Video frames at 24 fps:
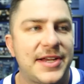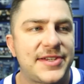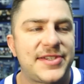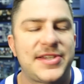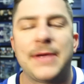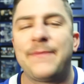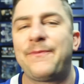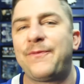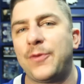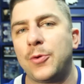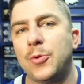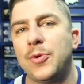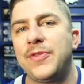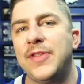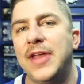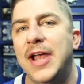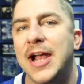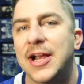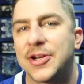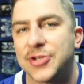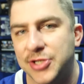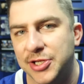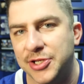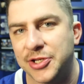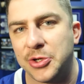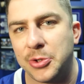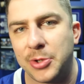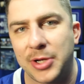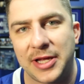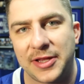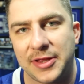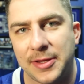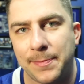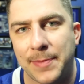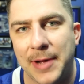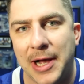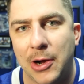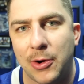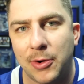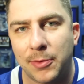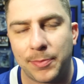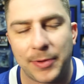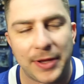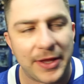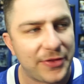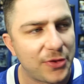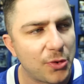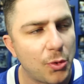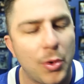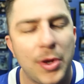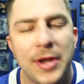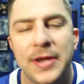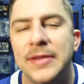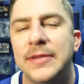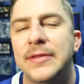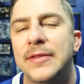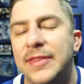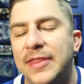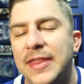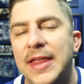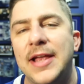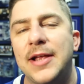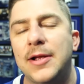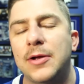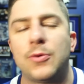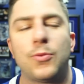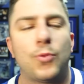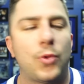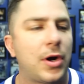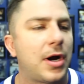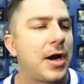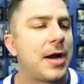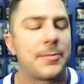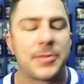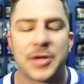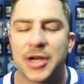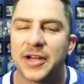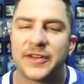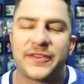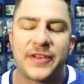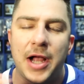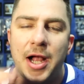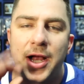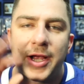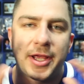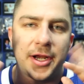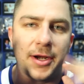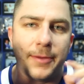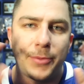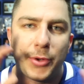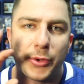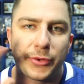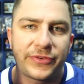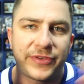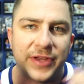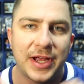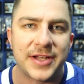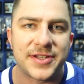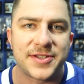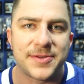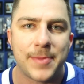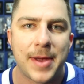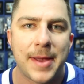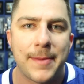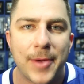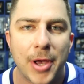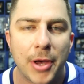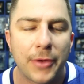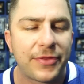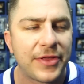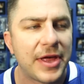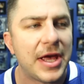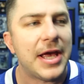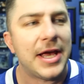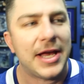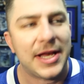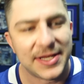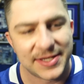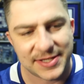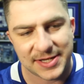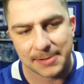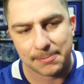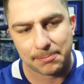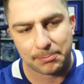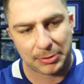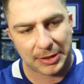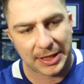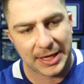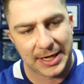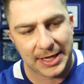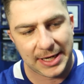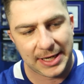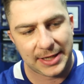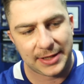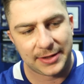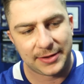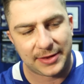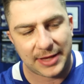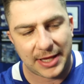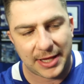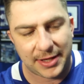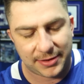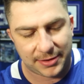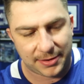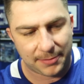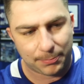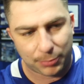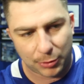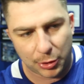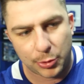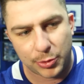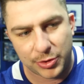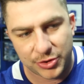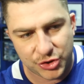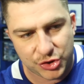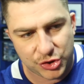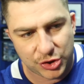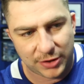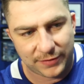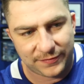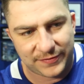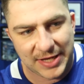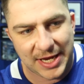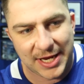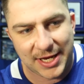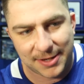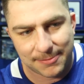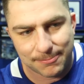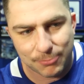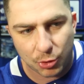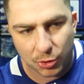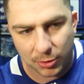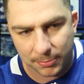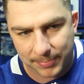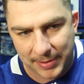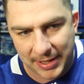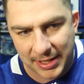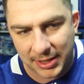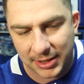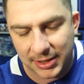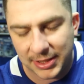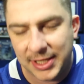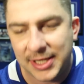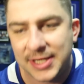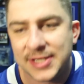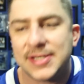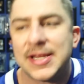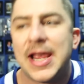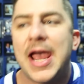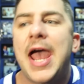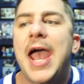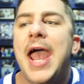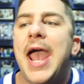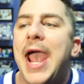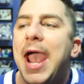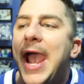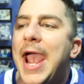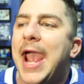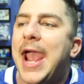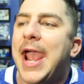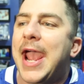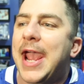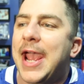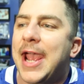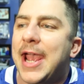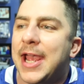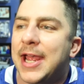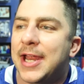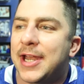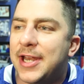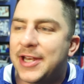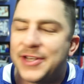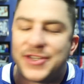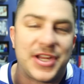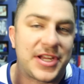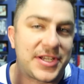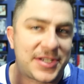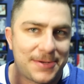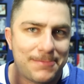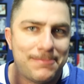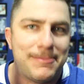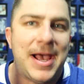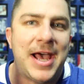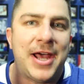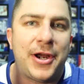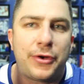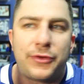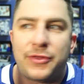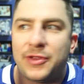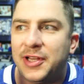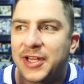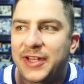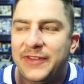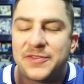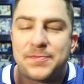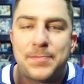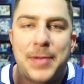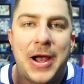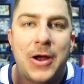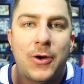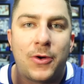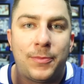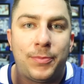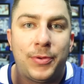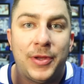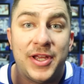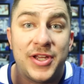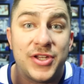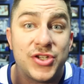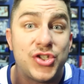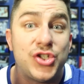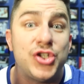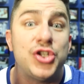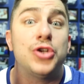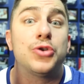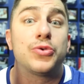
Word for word: Except for when they actually do get the power play. The one thing where I'm going to talk it about both sides of my mouth, is complaining that the Bruins should have taken more penalties, and it doesn't matter, the Leafs power play is